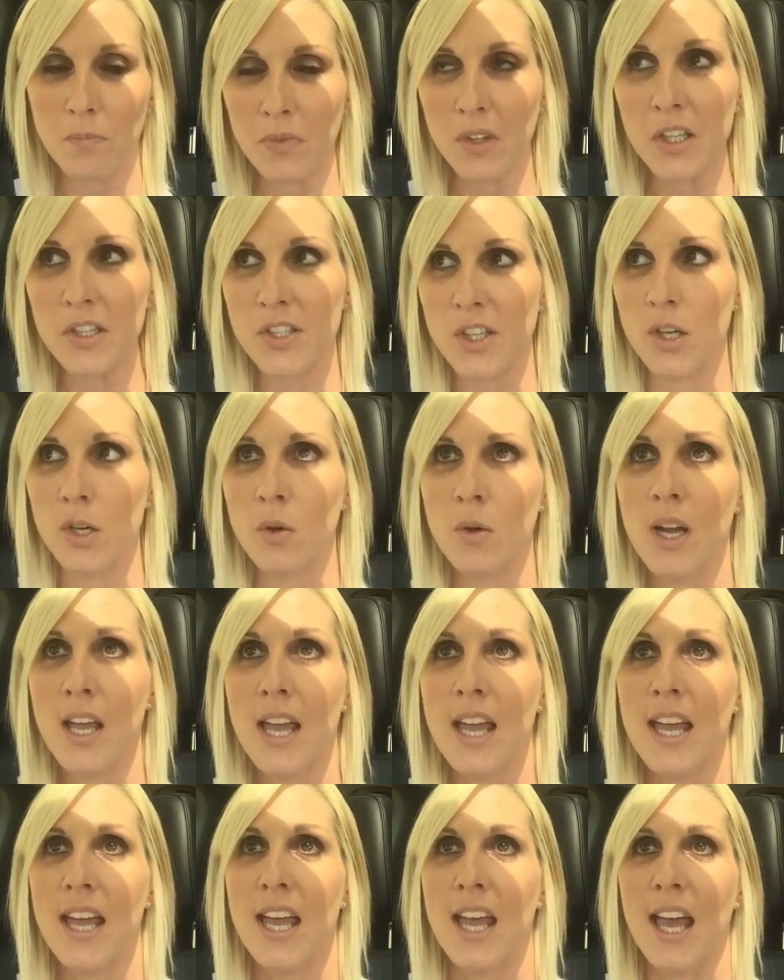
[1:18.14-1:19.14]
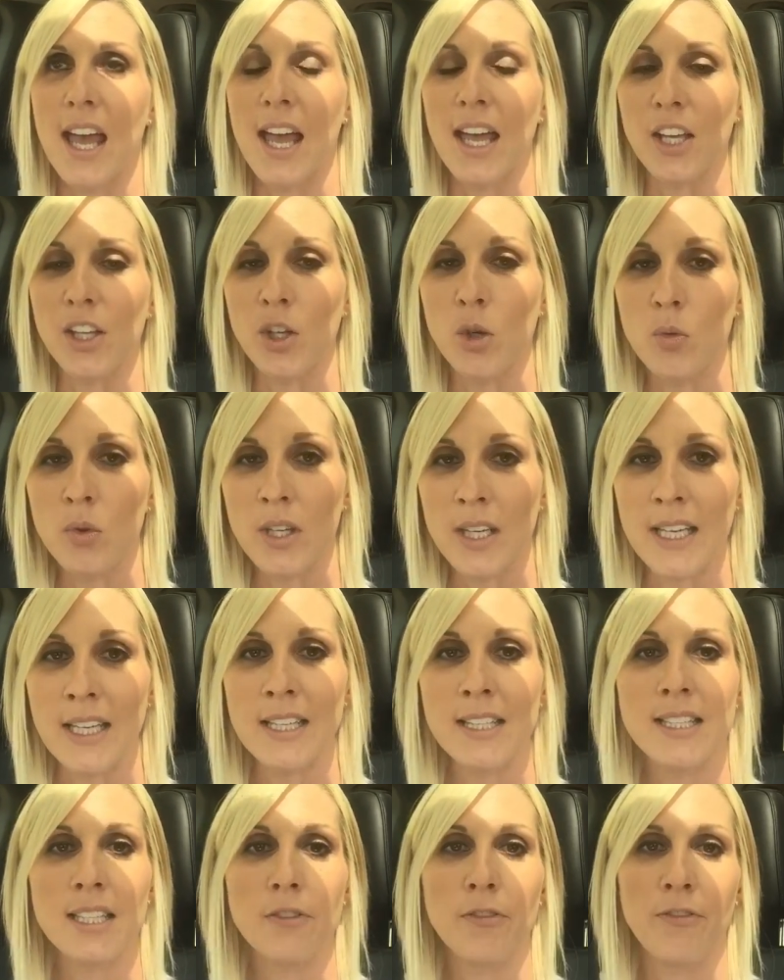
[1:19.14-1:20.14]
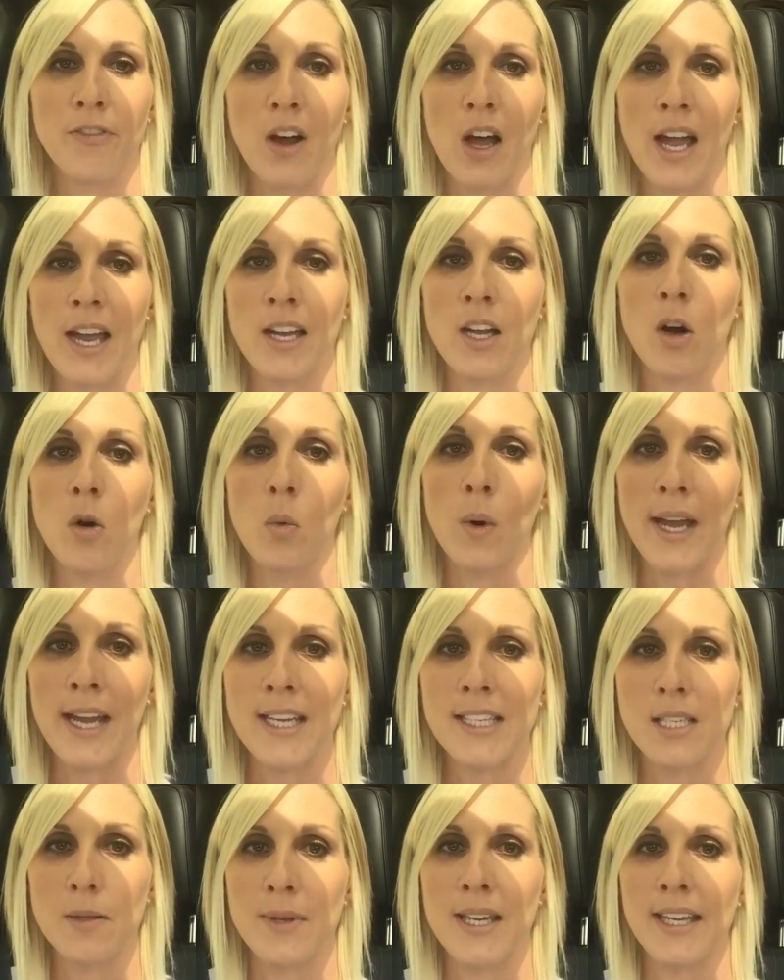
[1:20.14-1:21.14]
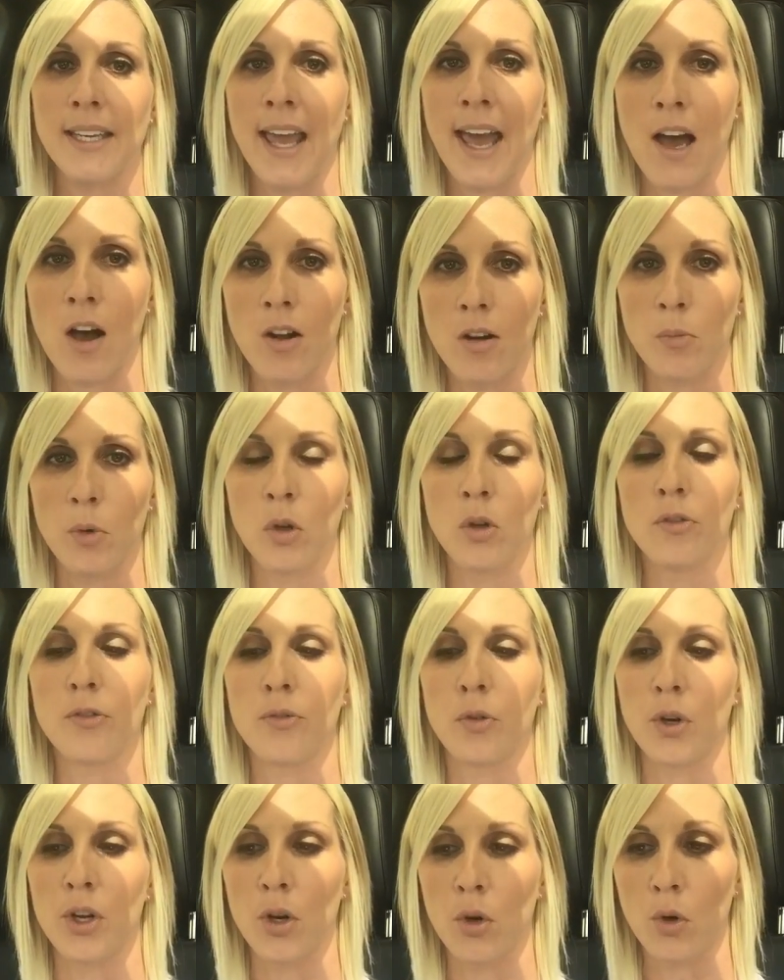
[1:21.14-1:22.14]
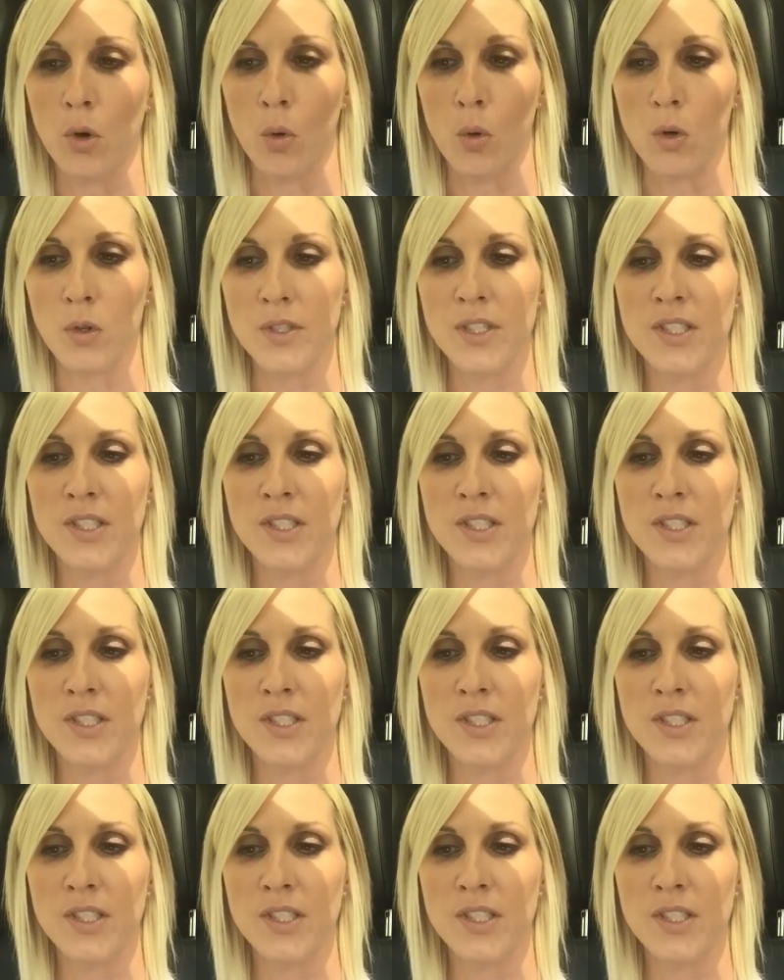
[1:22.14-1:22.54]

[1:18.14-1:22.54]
So you need to find a way to be accountable for your goals.